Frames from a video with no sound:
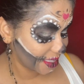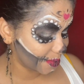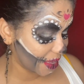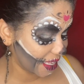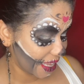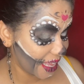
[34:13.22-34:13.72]

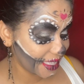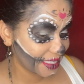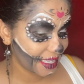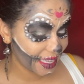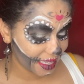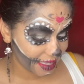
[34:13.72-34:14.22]
my last
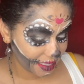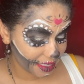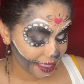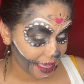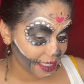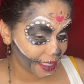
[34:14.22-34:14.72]
thing, and this
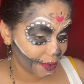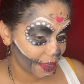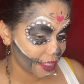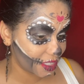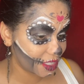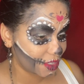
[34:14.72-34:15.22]
is actually
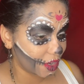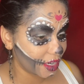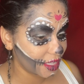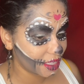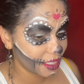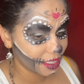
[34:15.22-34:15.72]
what
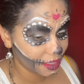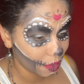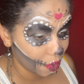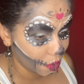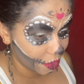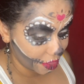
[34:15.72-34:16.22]
started this
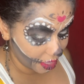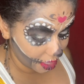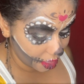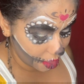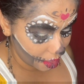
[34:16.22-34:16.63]
whole thing.